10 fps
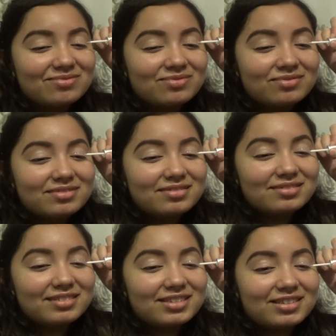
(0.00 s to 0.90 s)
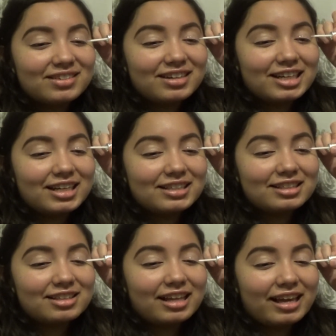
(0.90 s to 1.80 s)
I'm trying not
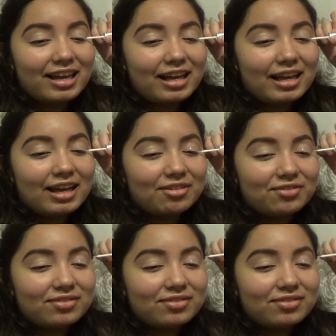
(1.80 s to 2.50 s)
to laugh.